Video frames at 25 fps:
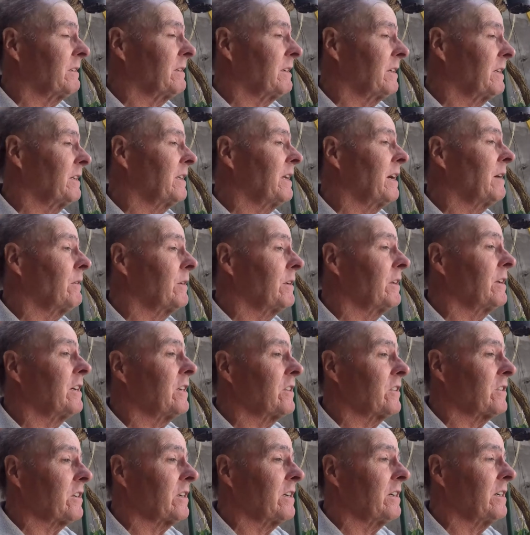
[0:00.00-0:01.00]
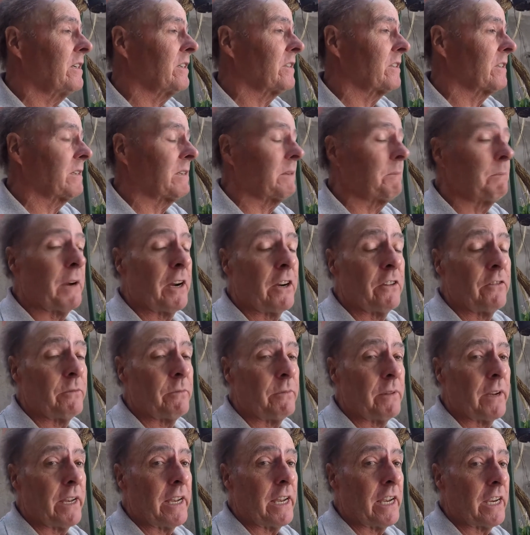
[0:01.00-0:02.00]
and they were nice guys, both
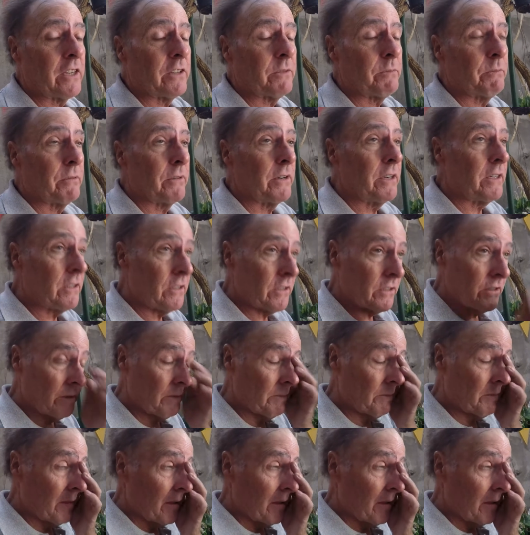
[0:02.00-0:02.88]
ex-Brits.